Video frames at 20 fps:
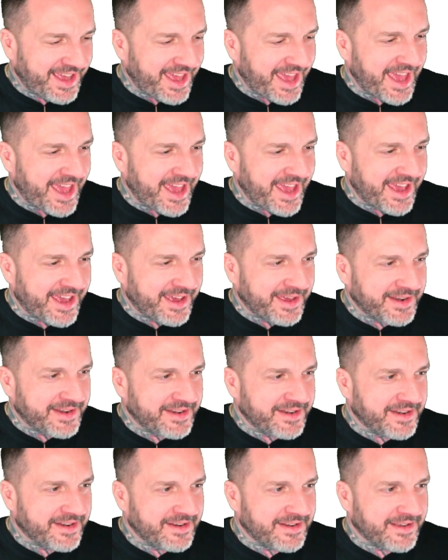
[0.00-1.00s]

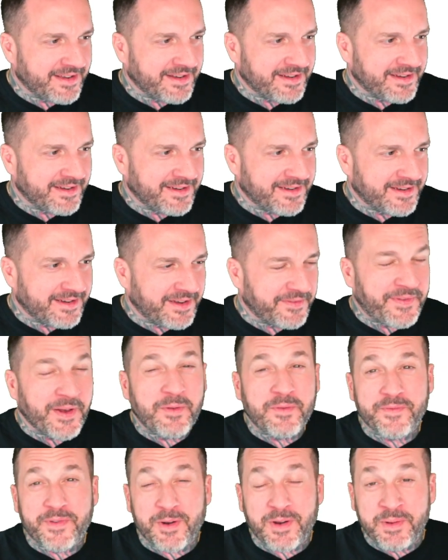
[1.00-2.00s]
and uh, I
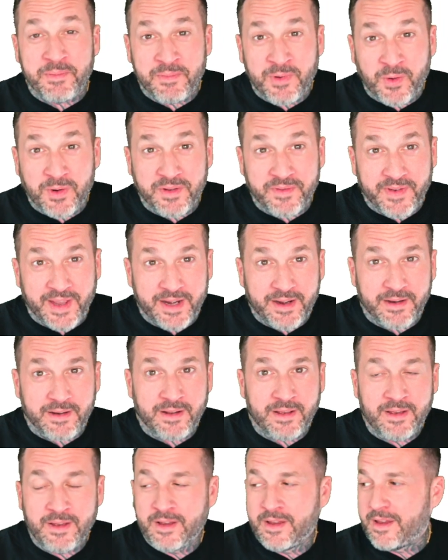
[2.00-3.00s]
felt very
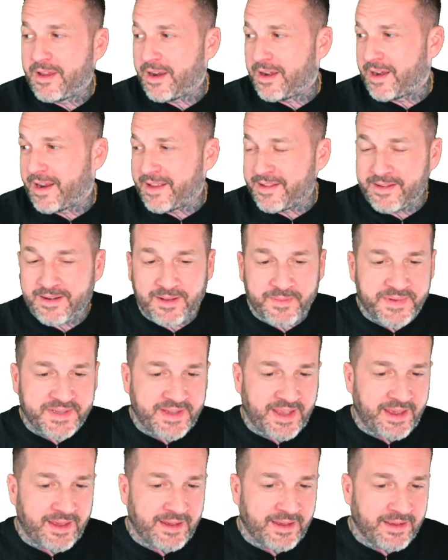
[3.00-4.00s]
motivated, and I ended up
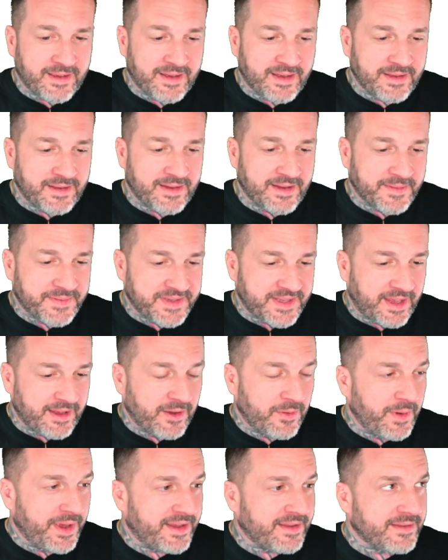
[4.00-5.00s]
staying I ended up
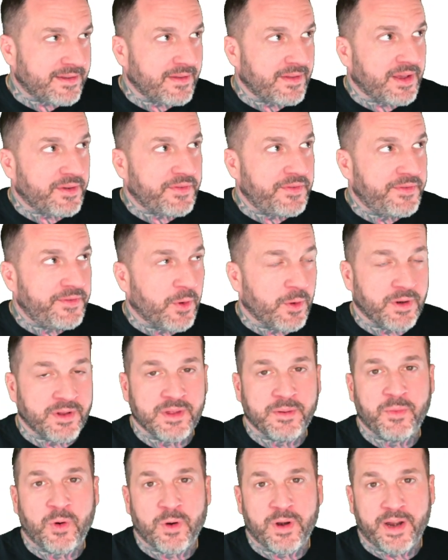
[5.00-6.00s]
staying awake until like four
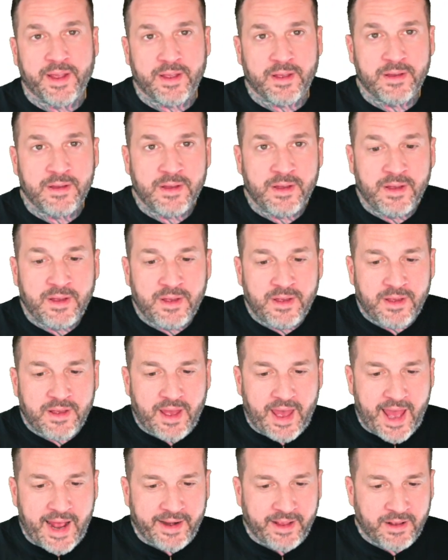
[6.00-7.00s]
in the morning
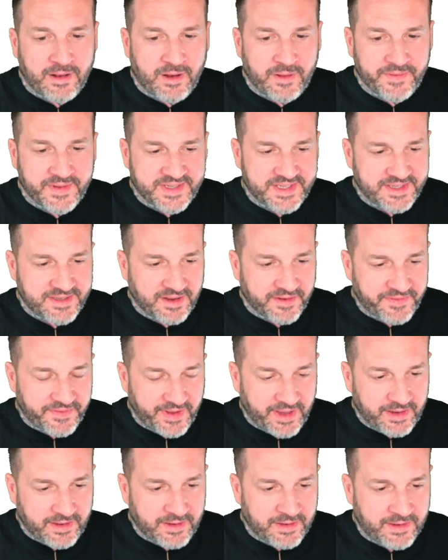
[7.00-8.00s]
adding all this stuff
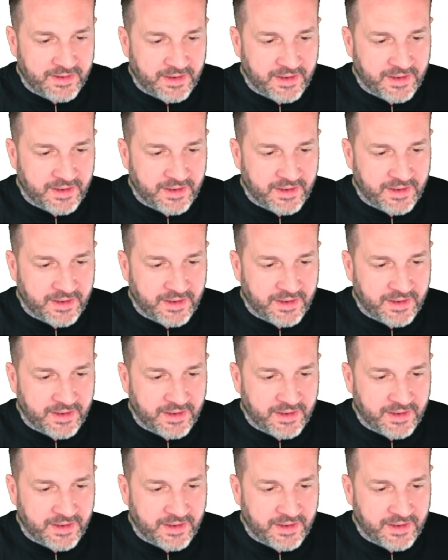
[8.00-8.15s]
in.